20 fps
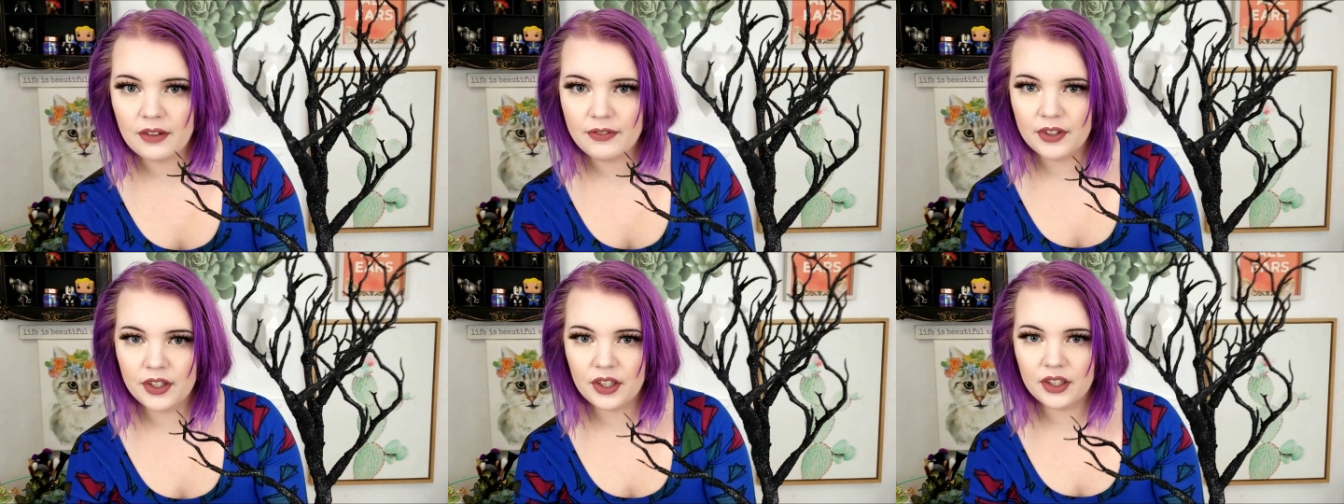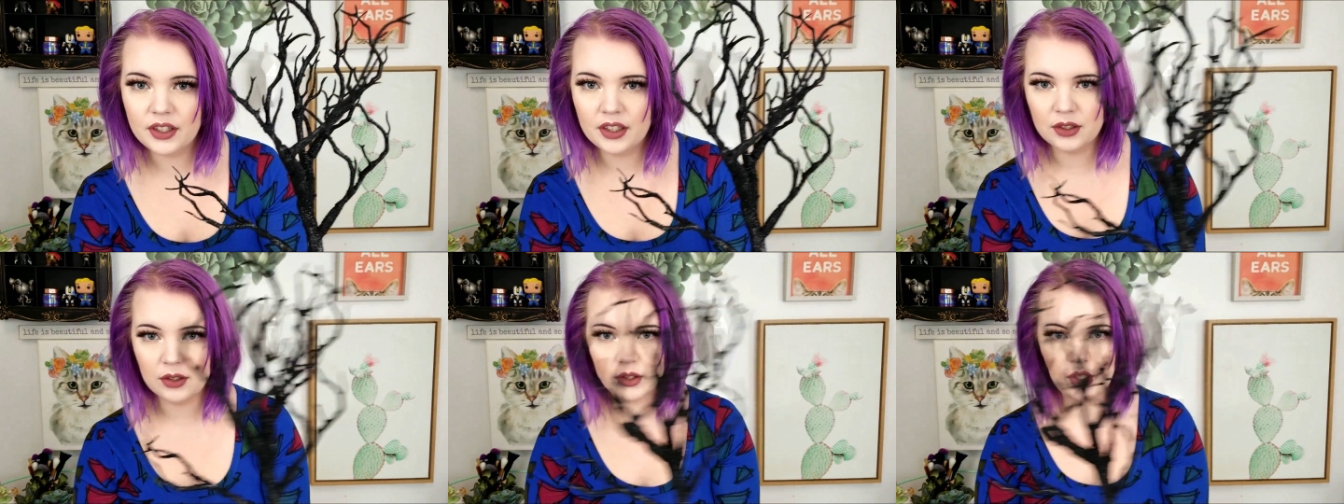I
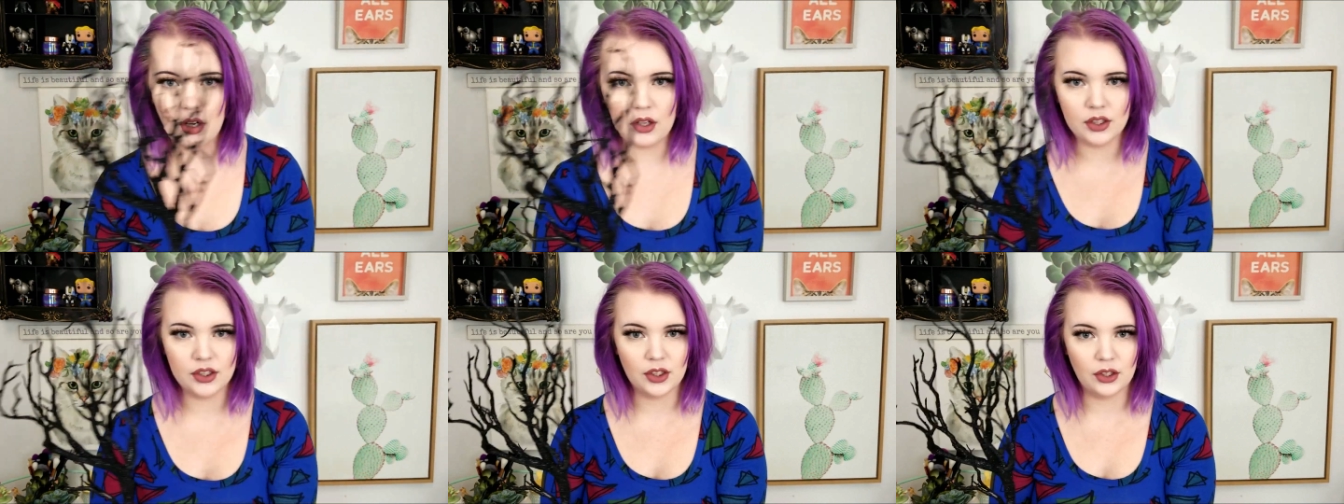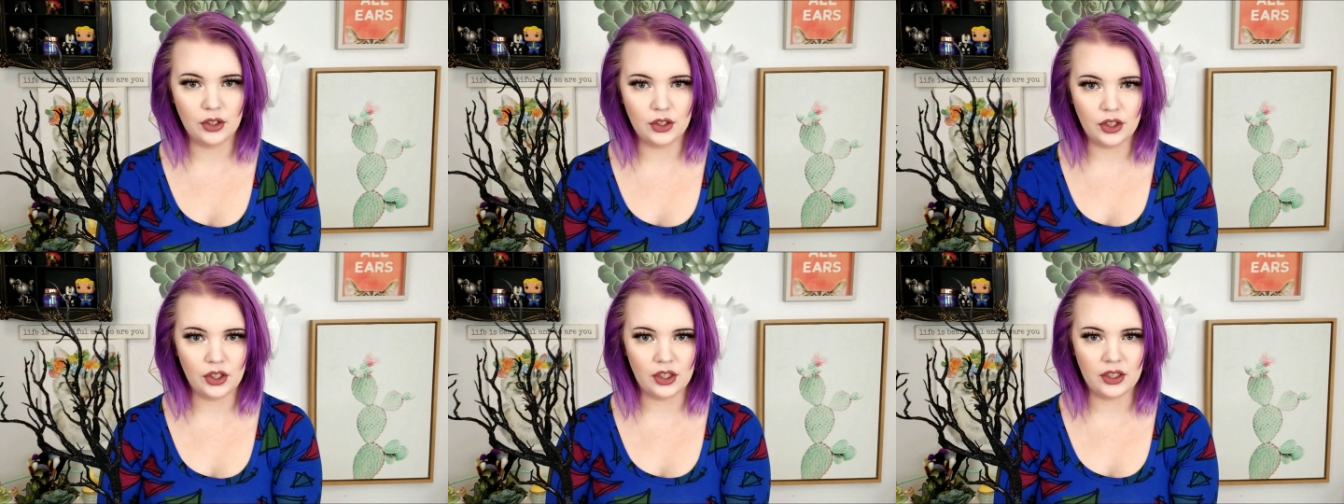figured this would also
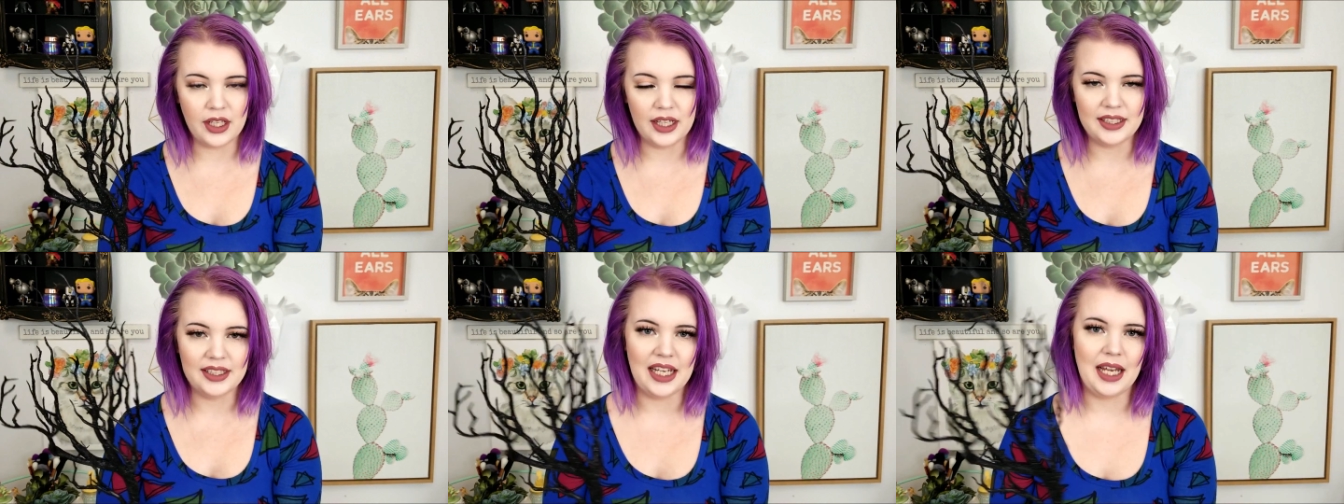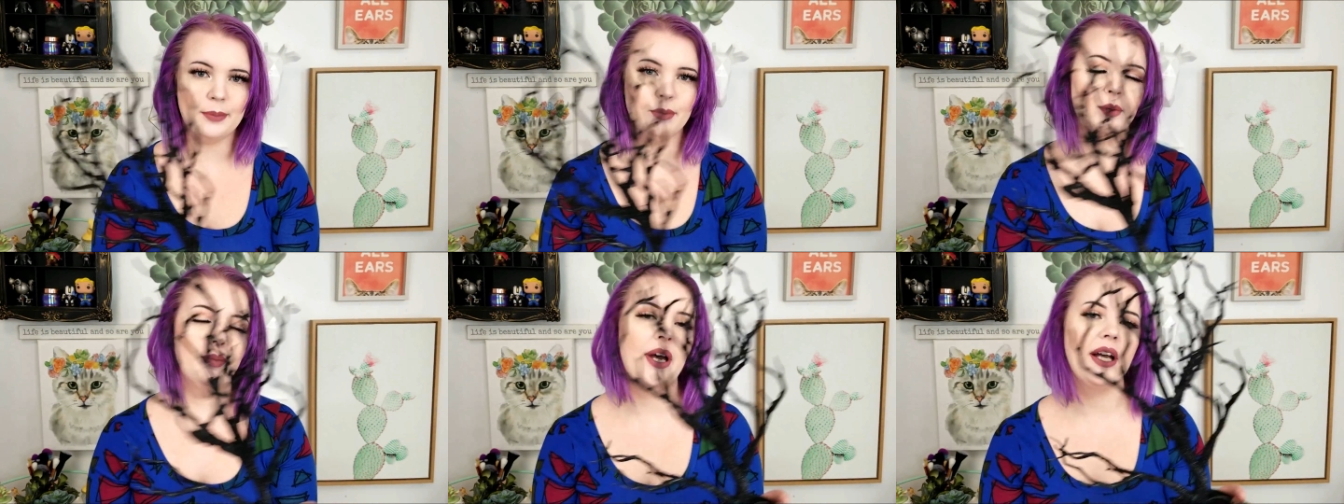look good on that
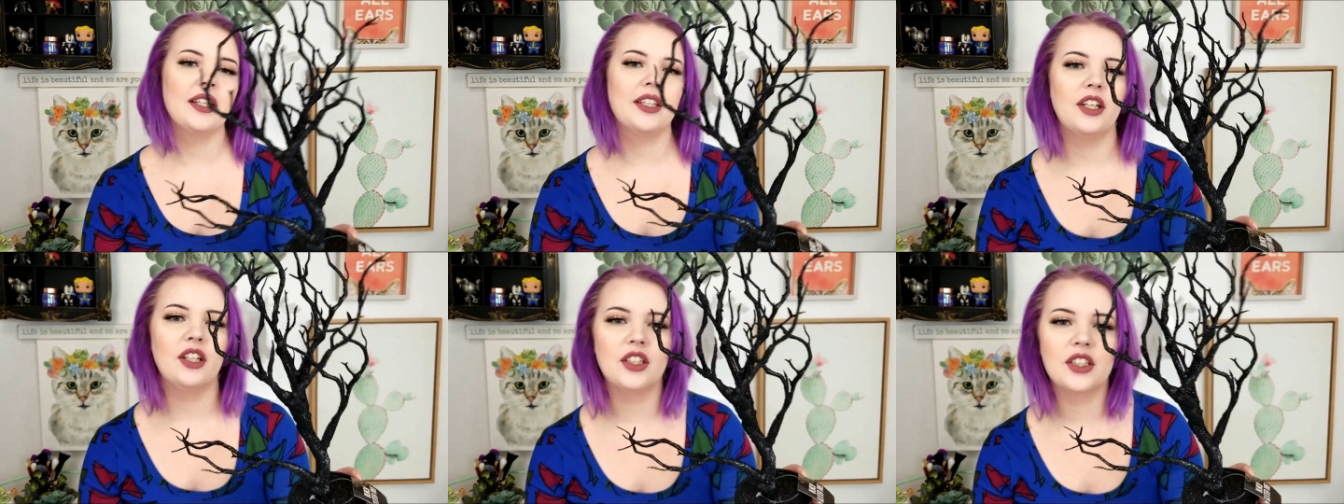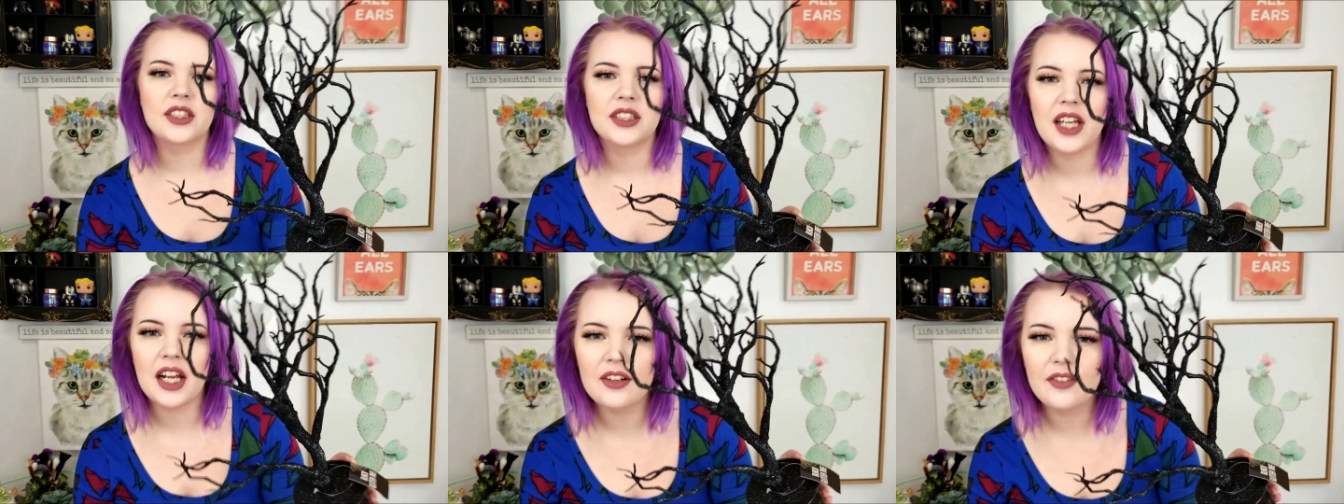table back there,
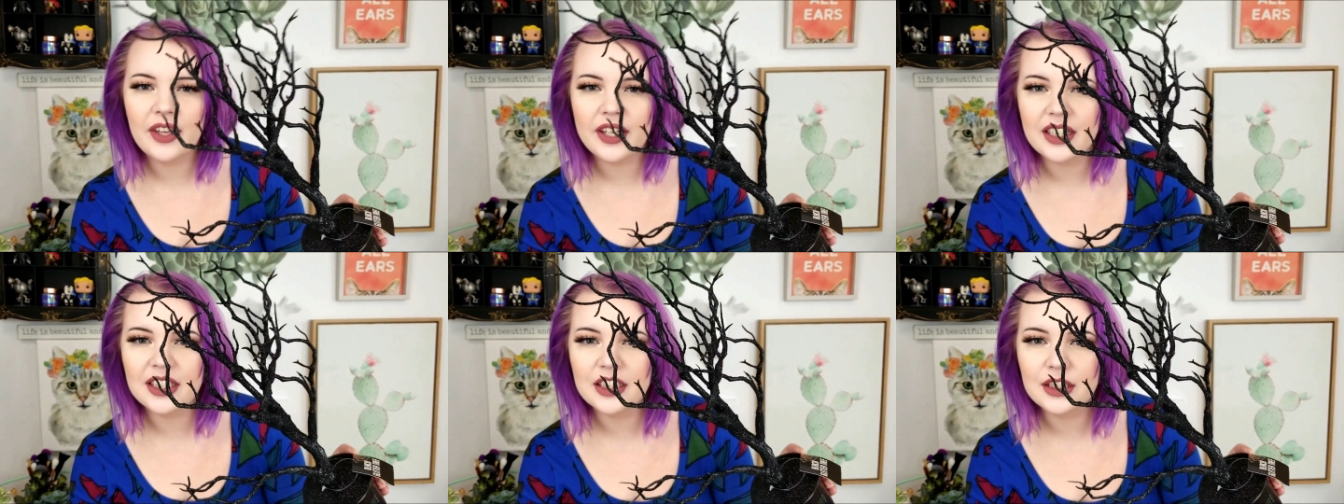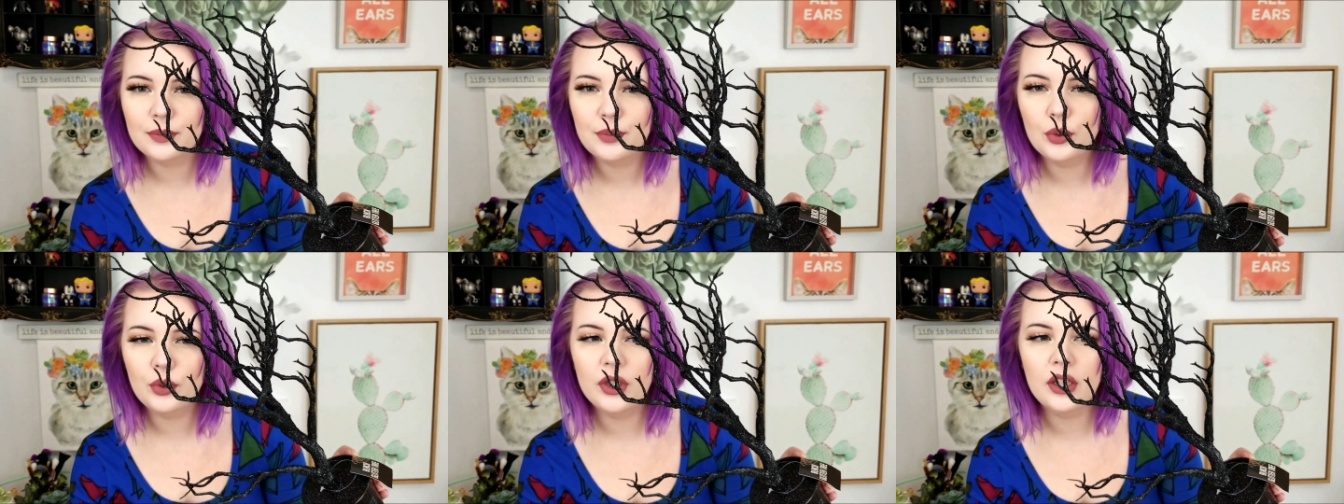just kind of like a
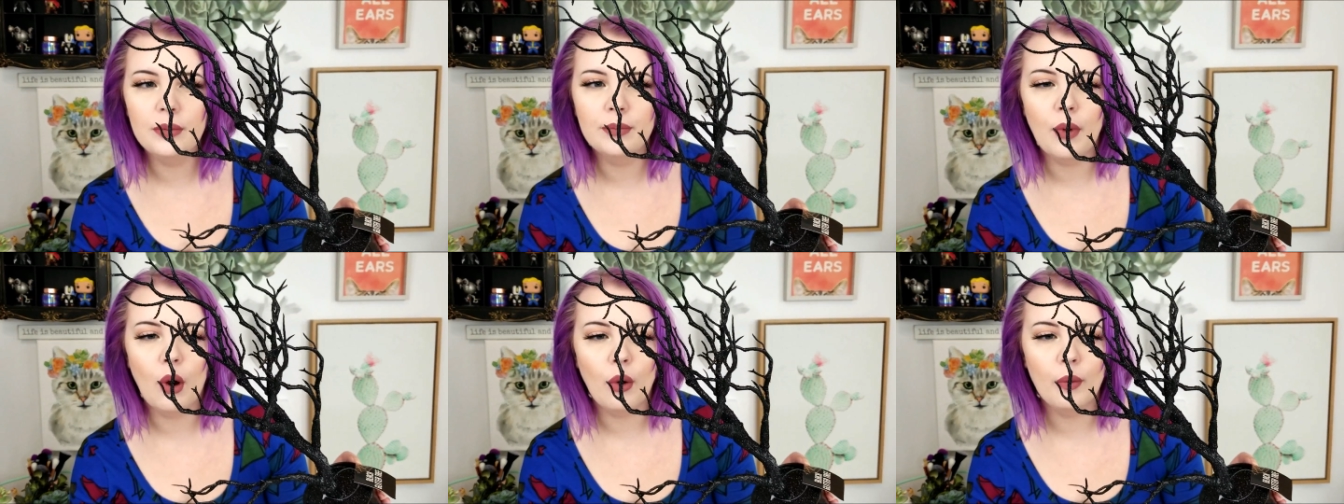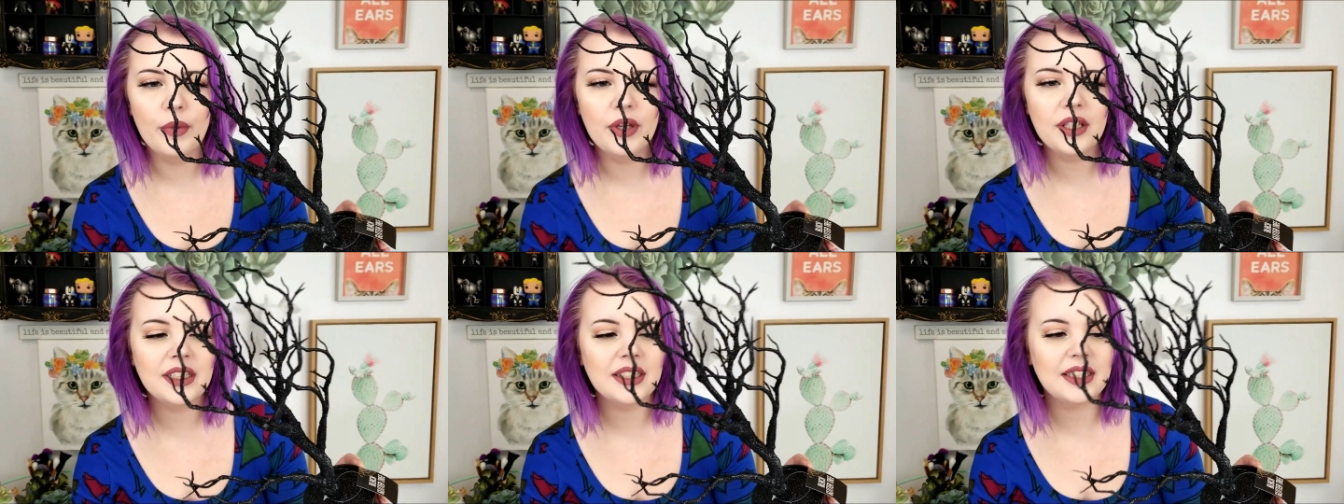spooky
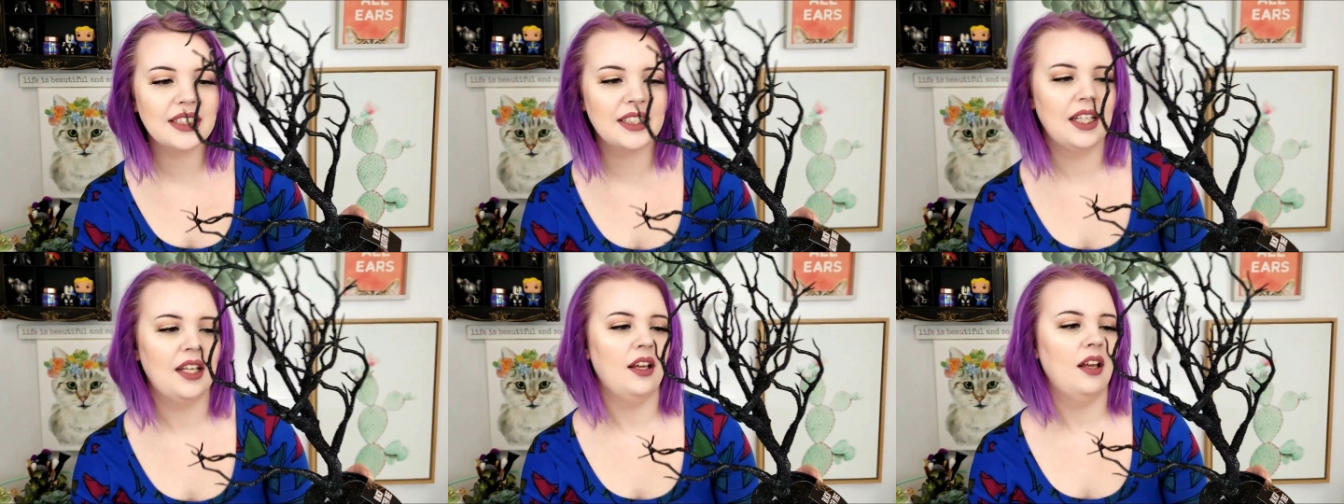moment.